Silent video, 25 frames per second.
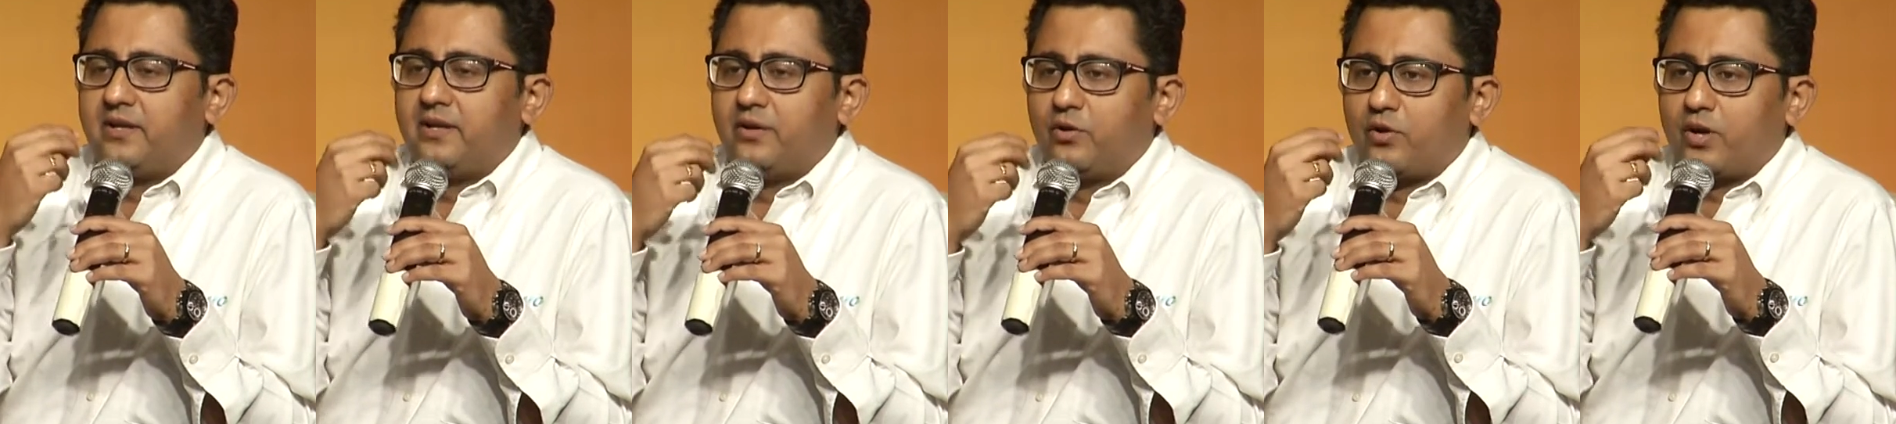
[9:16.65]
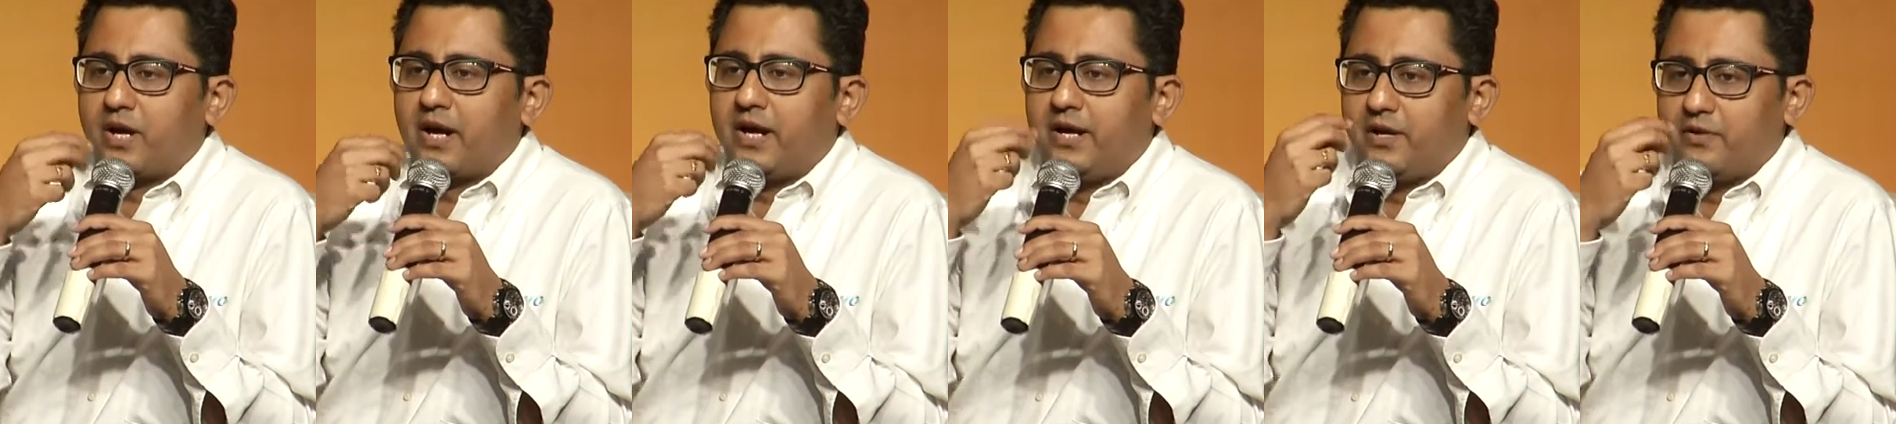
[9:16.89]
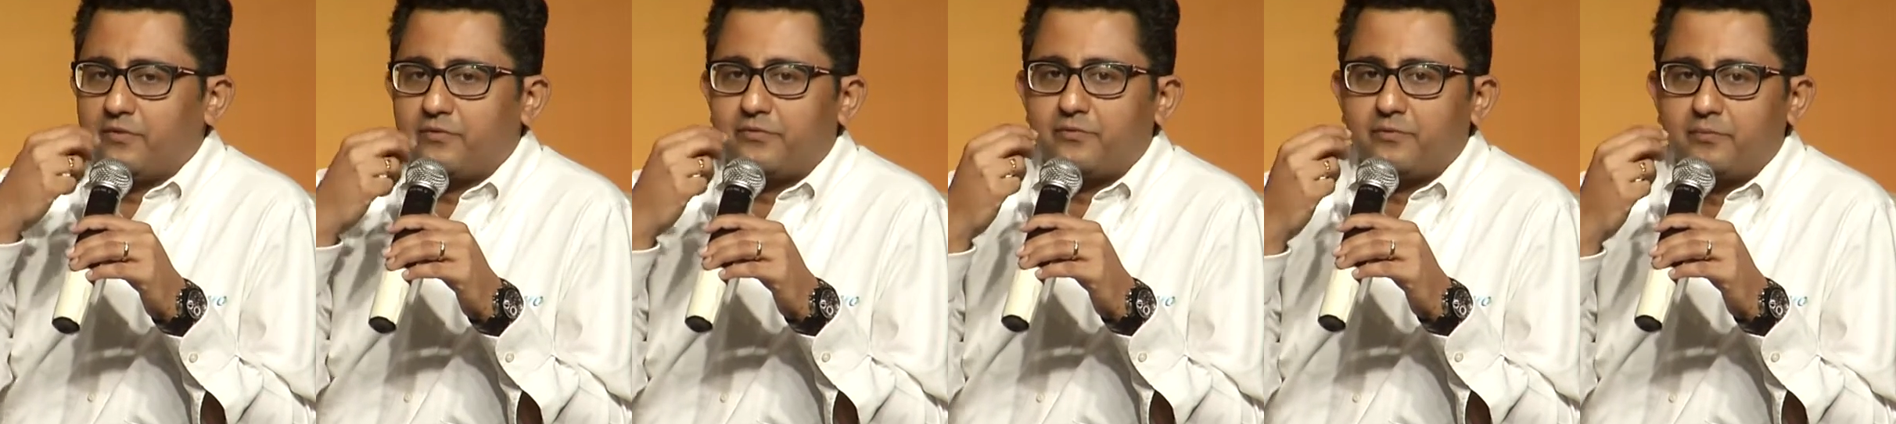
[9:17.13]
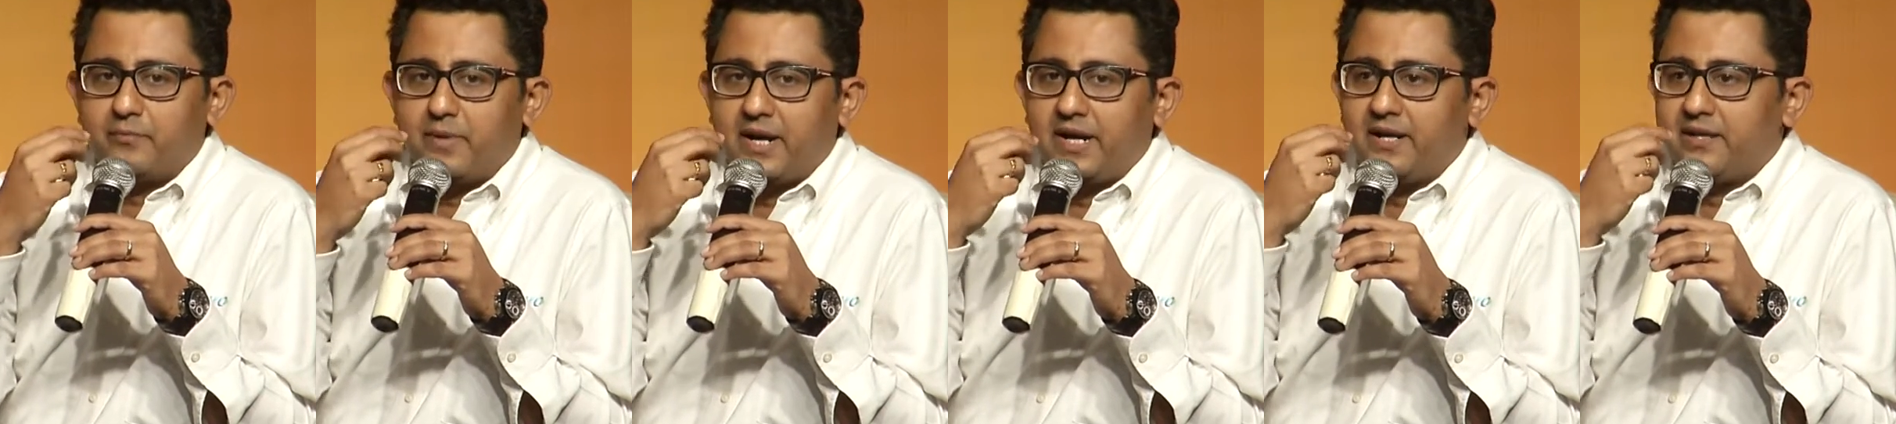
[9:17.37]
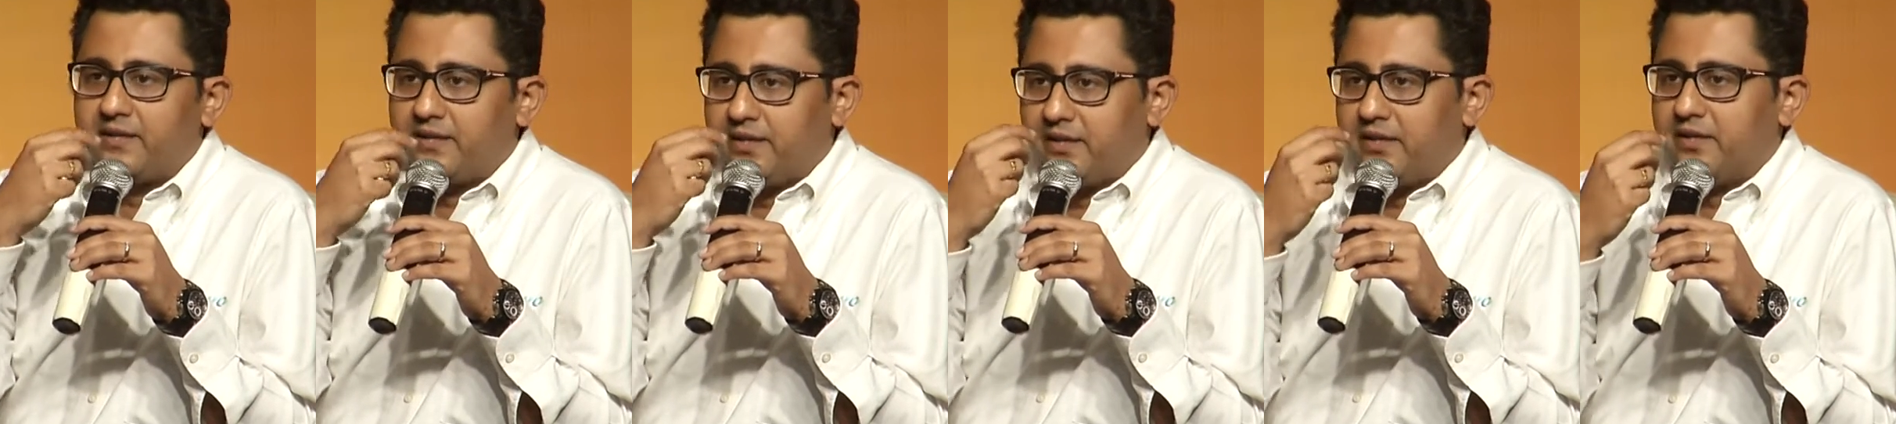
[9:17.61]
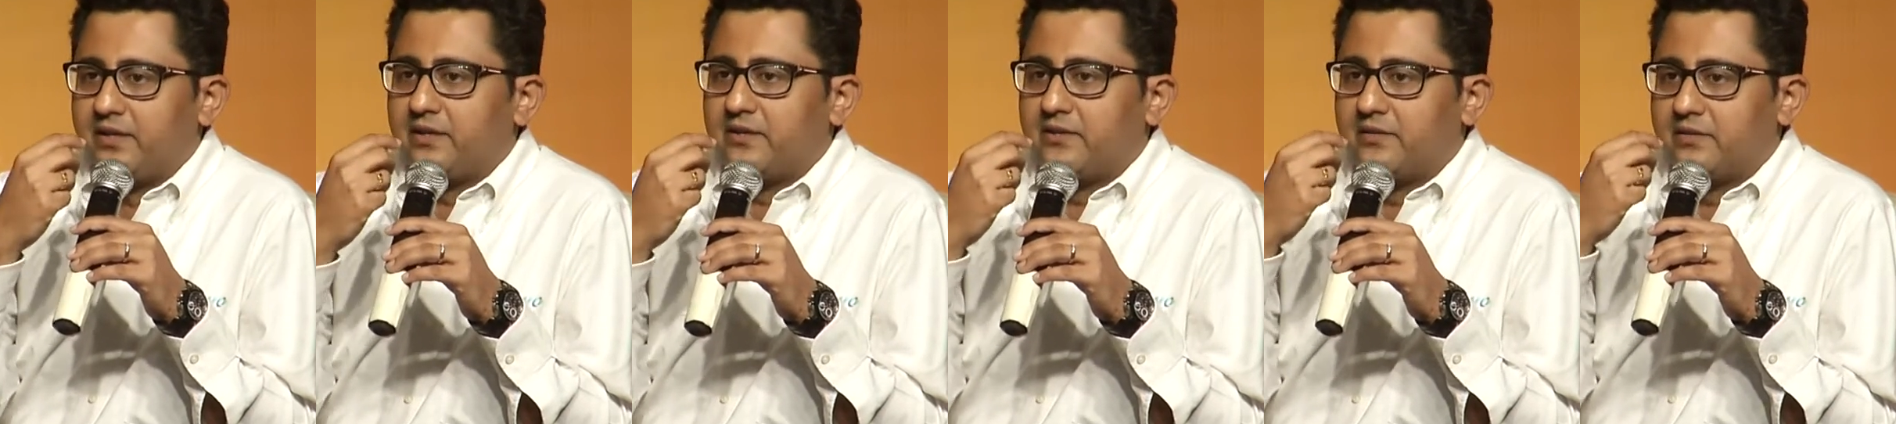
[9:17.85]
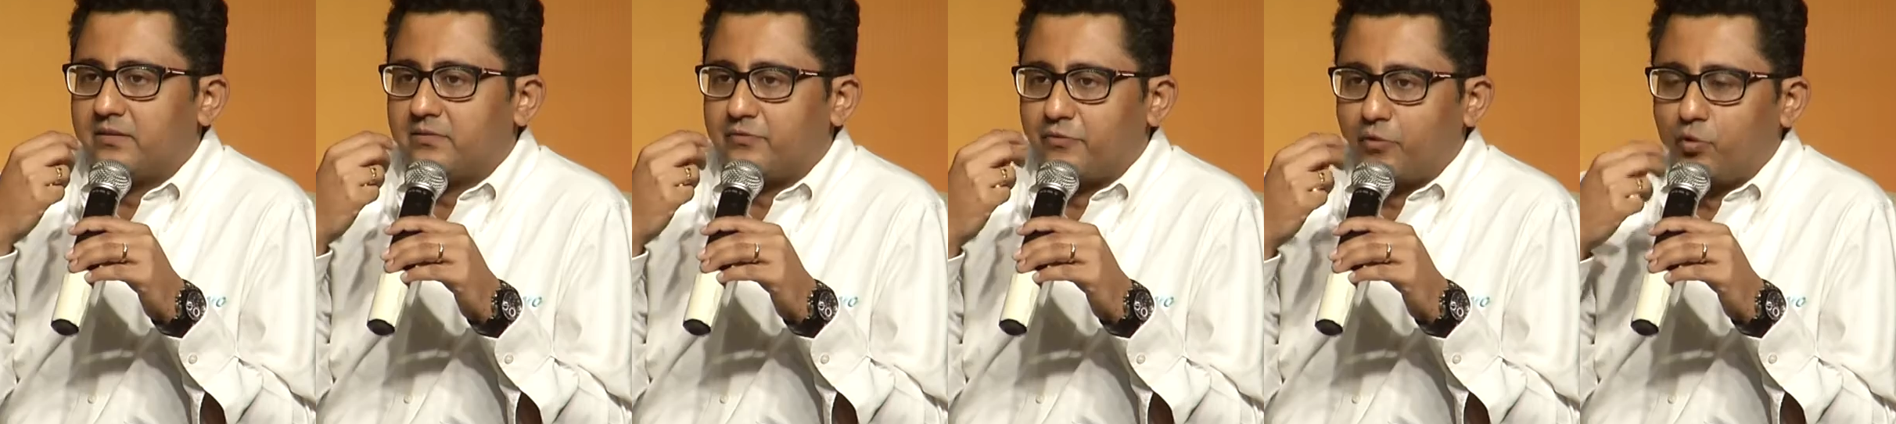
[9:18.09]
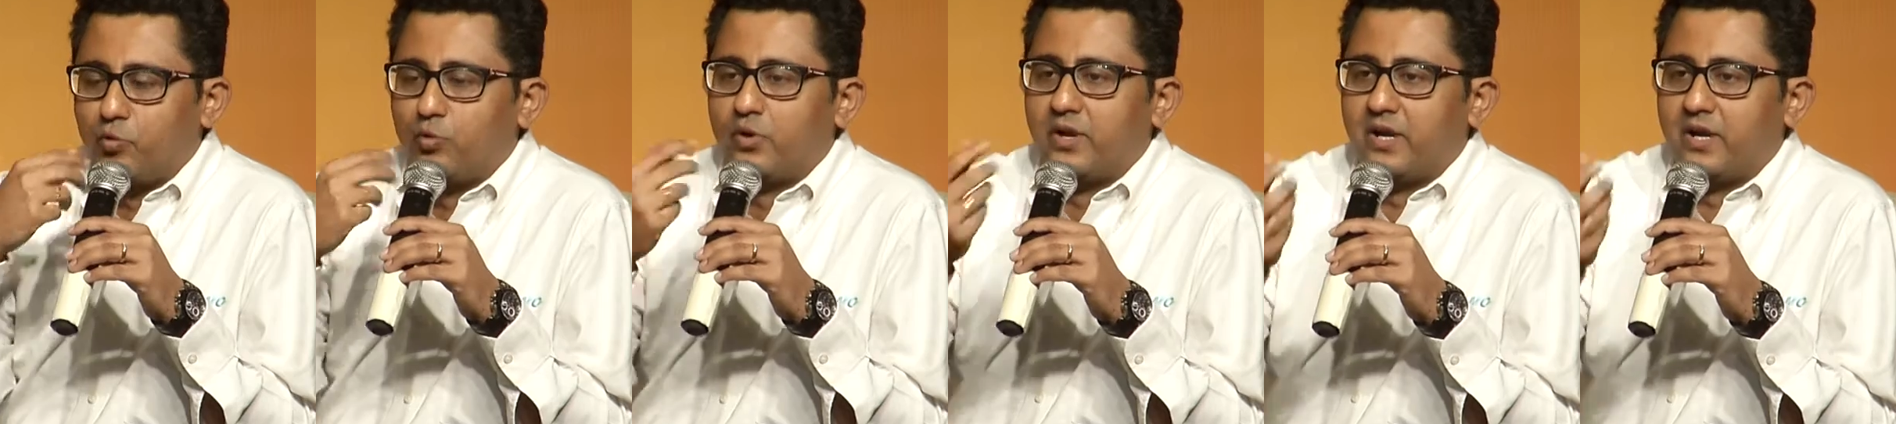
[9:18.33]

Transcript: kind of bite the fruit